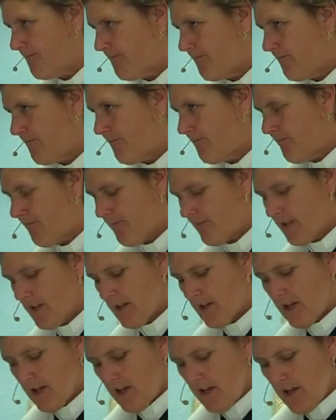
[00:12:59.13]

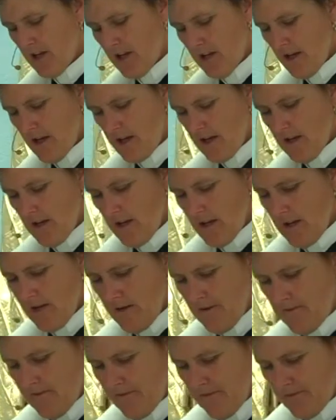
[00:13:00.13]

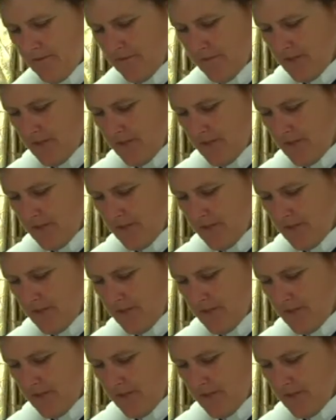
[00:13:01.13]
Nothing is said.